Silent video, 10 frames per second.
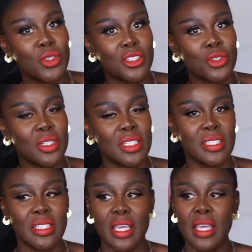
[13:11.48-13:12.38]
so that you can
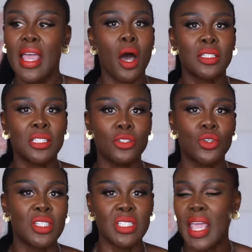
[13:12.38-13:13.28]
see until
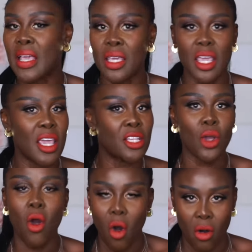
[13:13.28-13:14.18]
you take it
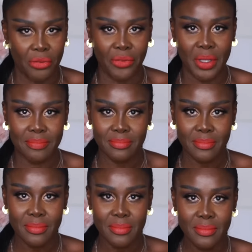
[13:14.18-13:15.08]
off.
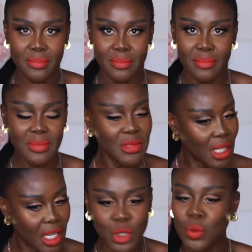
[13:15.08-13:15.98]

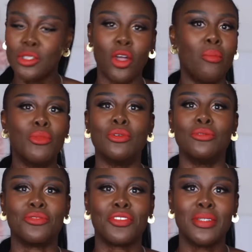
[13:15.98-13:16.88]
It will not
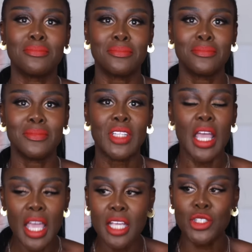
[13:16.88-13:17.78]
move.
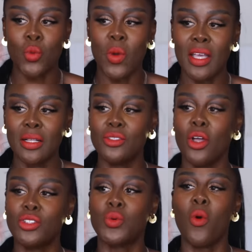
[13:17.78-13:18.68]
It will
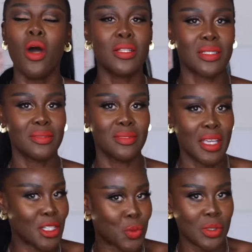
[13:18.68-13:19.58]
not what?
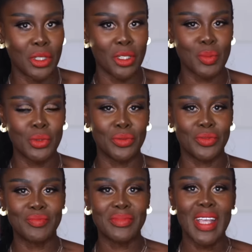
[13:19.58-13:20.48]
It will not
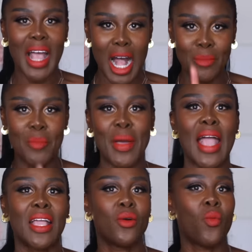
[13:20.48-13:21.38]
move. I'll be
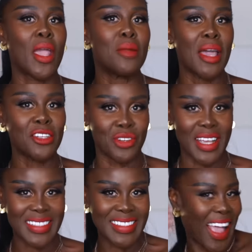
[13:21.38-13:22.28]
back wearing my
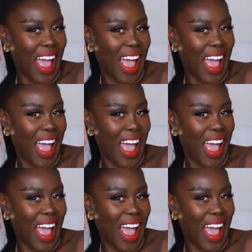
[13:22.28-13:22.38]
dress.